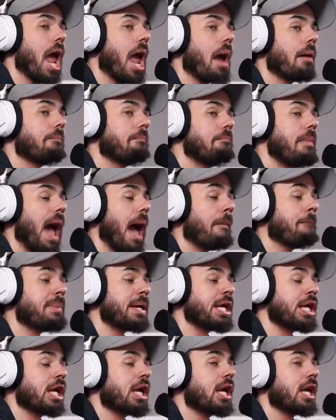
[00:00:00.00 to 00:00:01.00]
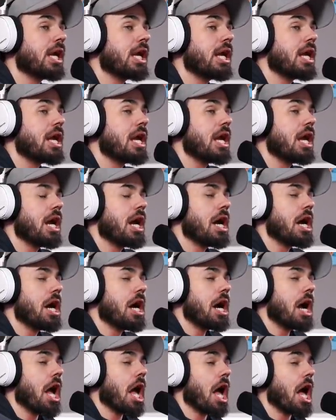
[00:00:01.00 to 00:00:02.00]
map.
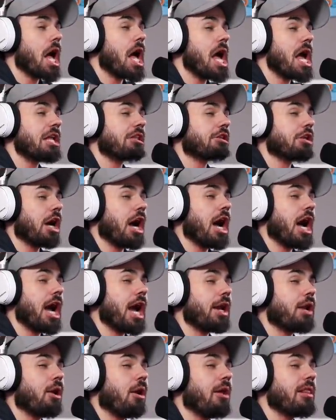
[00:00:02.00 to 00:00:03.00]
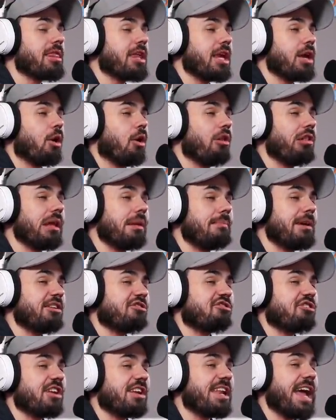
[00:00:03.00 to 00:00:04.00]
I died on the only
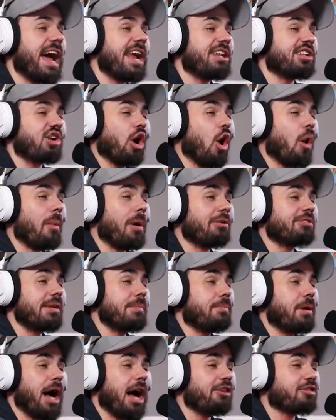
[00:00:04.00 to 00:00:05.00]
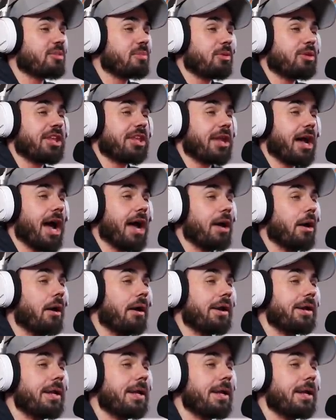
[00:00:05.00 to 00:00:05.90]
mission that is almost impossible to die on.